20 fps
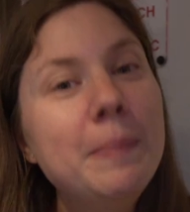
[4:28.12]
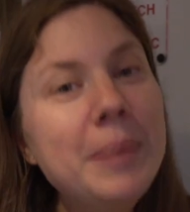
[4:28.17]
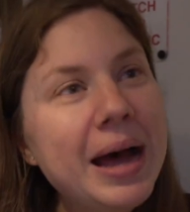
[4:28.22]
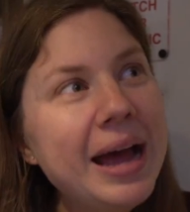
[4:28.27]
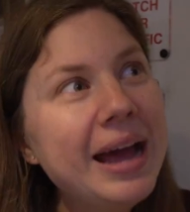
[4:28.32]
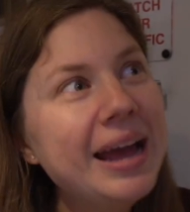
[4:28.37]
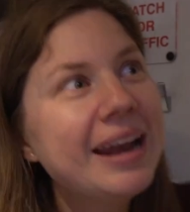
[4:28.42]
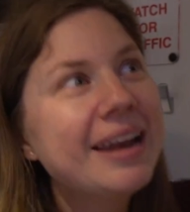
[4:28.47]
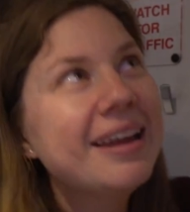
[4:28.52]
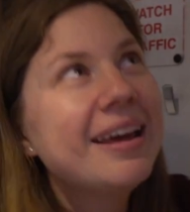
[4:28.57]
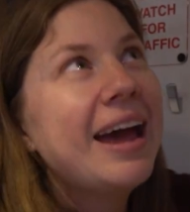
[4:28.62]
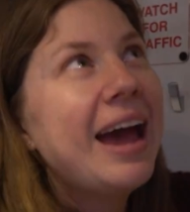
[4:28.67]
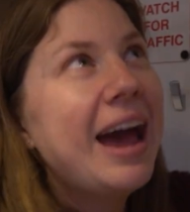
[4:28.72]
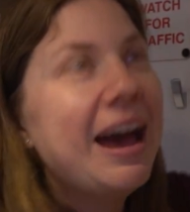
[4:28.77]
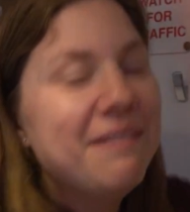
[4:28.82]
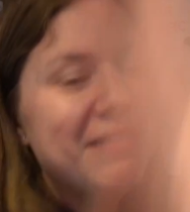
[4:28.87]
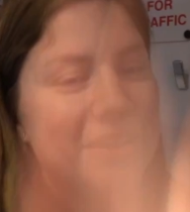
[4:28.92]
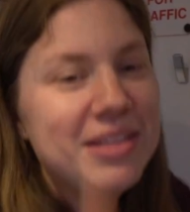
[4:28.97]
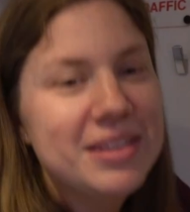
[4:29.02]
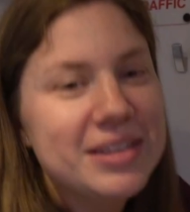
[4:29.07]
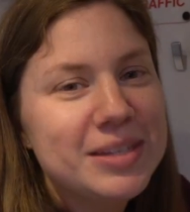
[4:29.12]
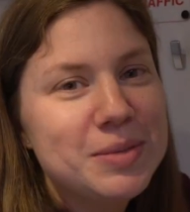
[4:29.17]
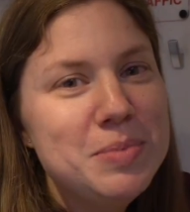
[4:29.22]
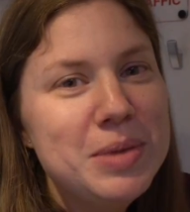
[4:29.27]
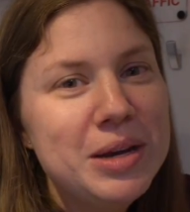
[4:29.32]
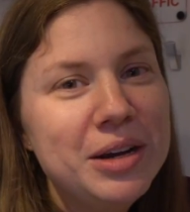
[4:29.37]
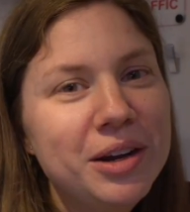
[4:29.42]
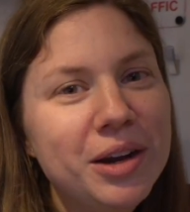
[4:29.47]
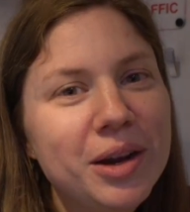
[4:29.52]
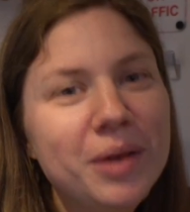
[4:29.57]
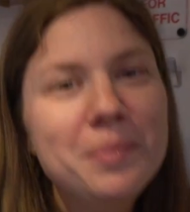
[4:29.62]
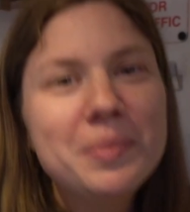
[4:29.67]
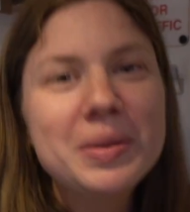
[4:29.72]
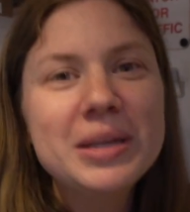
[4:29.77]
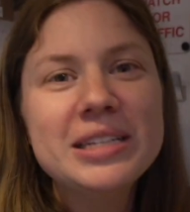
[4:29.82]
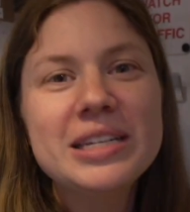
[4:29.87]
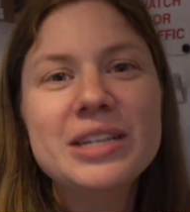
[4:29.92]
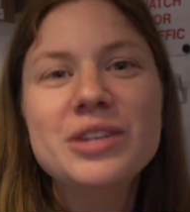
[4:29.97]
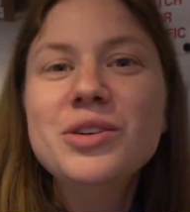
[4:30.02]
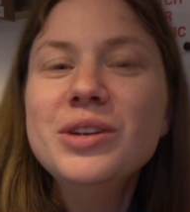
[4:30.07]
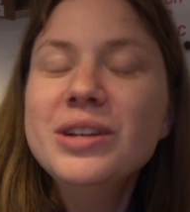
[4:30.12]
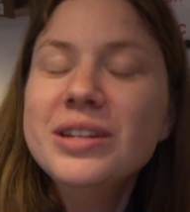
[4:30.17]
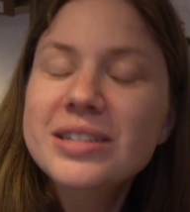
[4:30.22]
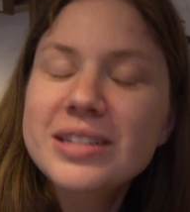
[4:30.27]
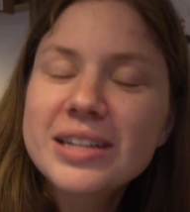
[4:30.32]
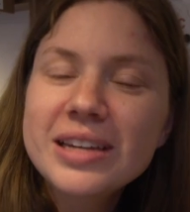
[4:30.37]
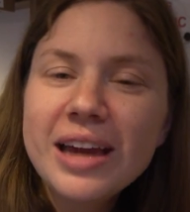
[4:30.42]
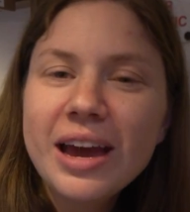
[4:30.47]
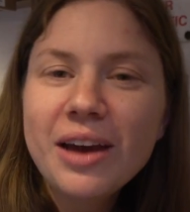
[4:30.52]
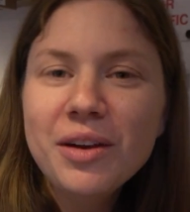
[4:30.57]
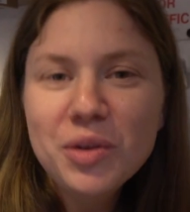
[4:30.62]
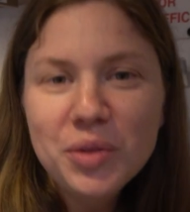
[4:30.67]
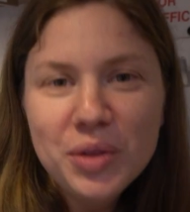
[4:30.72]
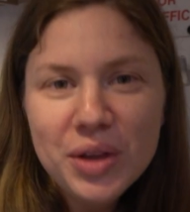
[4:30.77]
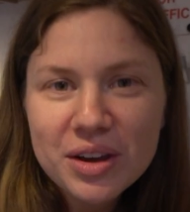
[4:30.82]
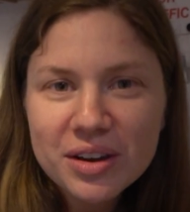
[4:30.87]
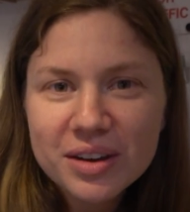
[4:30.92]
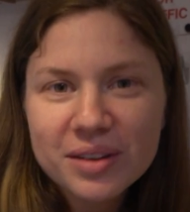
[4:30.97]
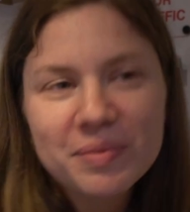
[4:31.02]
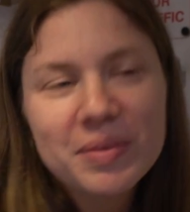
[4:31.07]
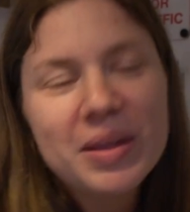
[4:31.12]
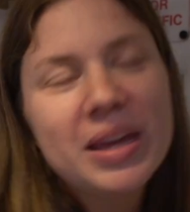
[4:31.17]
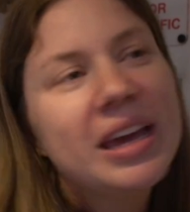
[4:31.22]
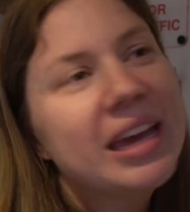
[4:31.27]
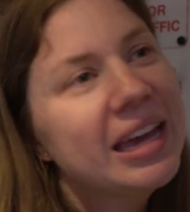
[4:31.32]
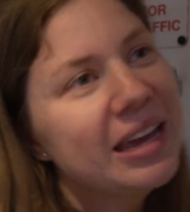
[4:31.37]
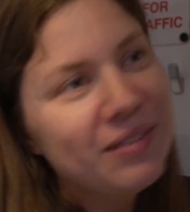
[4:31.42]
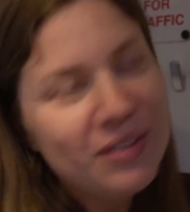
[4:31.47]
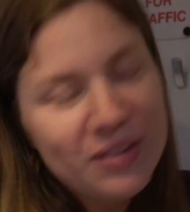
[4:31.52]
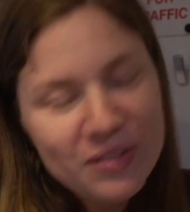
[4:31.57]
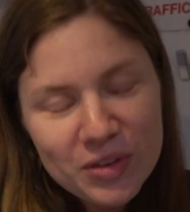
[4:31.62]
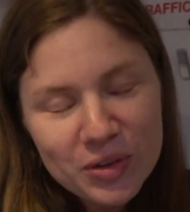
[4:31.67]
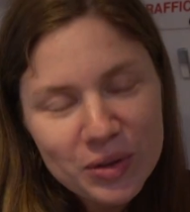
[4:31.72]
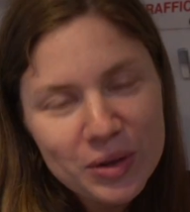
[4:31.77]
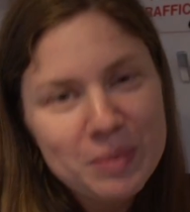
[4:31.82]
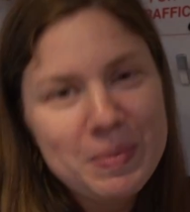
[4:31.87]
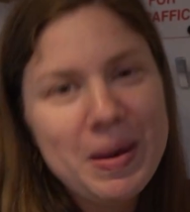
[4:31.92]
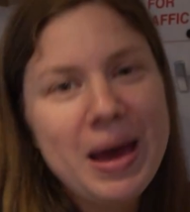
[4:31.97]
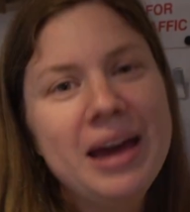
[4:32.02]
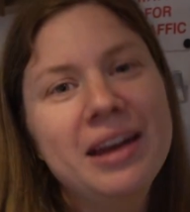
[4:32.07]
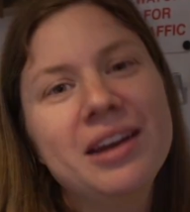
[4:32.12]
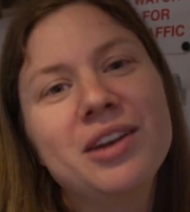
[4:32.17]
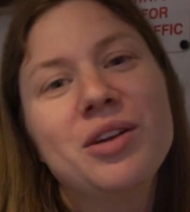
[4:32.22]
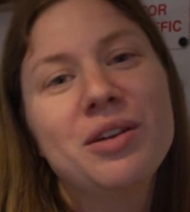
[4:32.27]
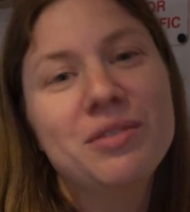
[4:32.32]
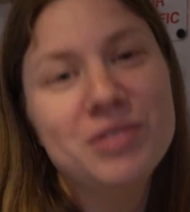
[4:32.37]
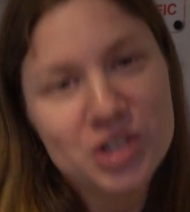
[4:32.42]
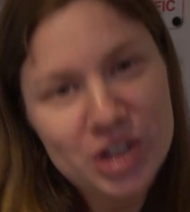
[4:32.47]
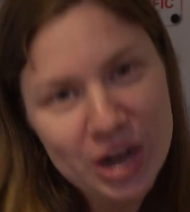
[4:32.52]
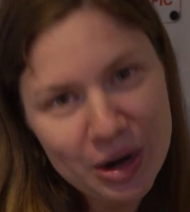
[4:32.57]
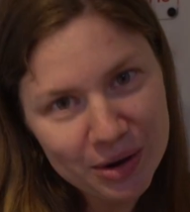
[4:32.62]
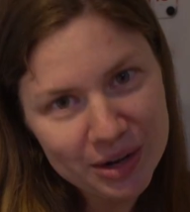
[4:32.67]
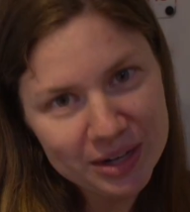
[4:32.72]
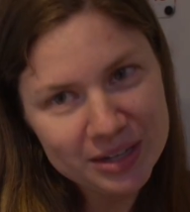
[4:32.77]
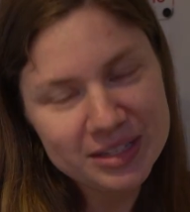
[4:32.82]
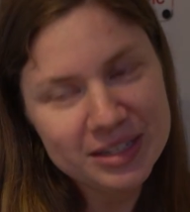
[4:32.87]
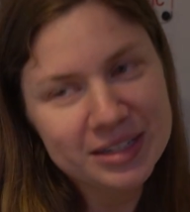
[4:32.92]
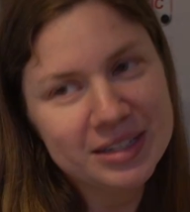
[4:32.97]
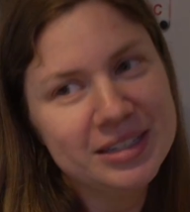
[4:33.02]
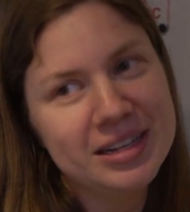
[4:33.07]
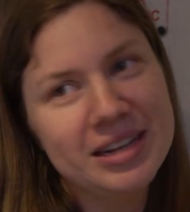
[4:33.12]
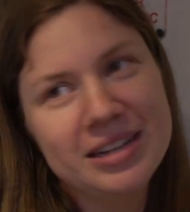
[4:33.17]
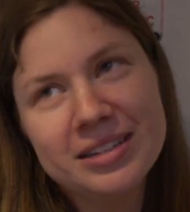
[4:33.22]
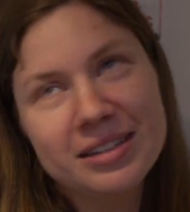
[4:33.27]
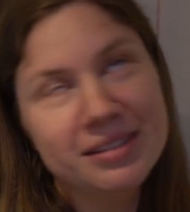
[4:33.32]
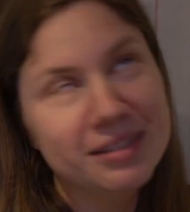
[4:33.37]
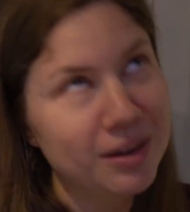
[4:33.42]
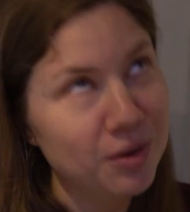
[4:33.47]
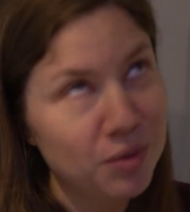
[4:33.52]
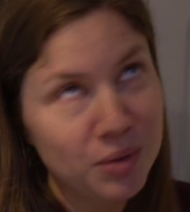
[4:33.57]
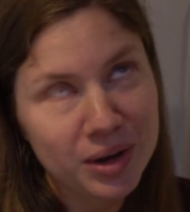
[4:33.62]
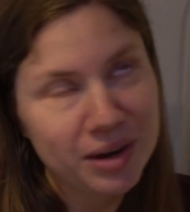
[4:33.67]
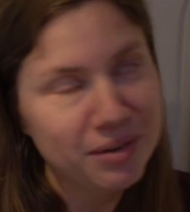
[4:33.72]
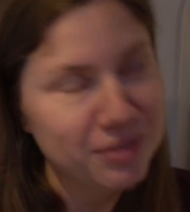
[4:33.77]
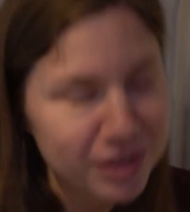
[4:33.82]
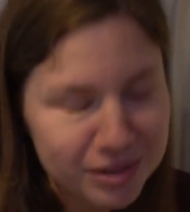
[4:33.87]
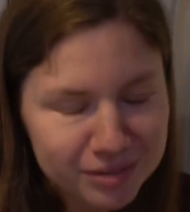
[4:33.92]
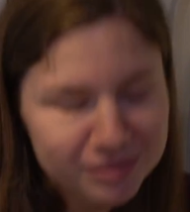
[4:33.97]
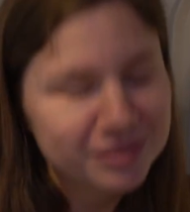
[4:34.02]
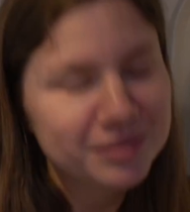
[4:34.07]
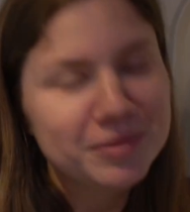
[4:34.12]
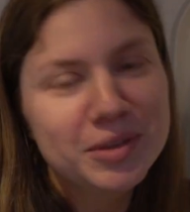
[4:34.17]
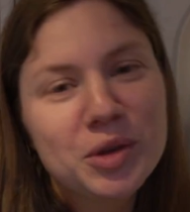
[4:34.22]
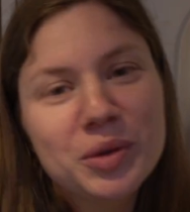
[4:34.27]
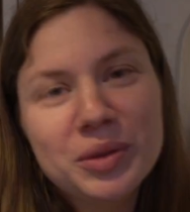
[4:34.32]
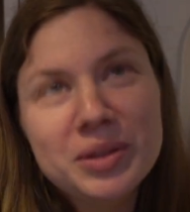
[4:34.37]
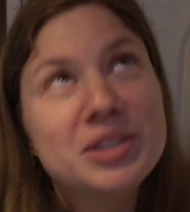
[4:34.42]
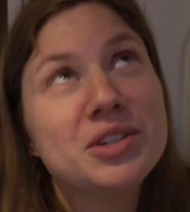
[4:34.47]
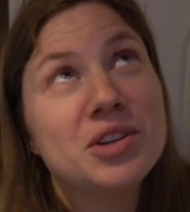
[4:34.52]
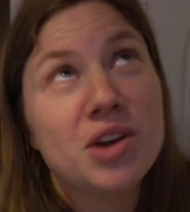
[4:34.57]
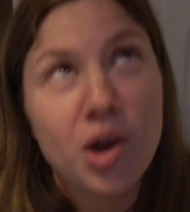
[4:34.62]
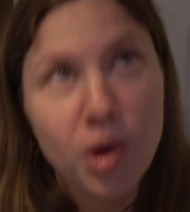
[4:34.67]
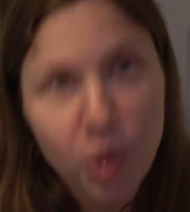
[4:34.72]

But having this mirror means that you can see how you look. Even if you look bad and you haven't showered in 6 days, it's like whatever. You at least know.